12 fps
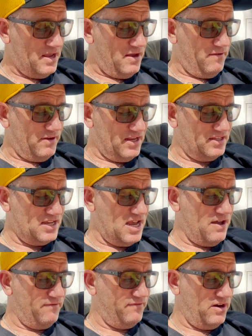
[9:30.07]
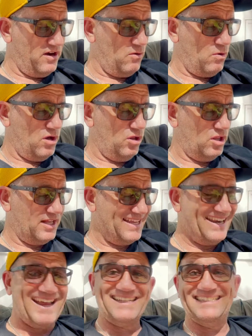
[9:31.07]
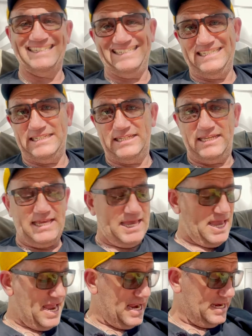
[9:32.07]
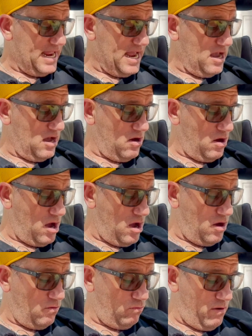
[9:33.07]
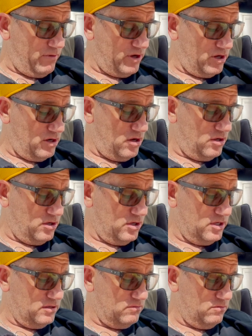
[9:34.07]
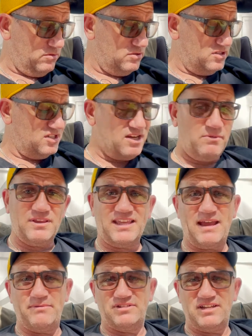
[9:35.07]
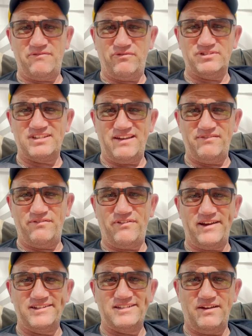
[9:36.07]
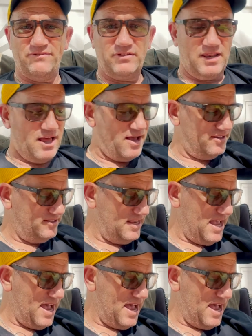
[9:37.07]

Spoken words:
He's very well connected. Now, what we got on, we'll stick with the camera stuff. We'll save the funny stuff for last.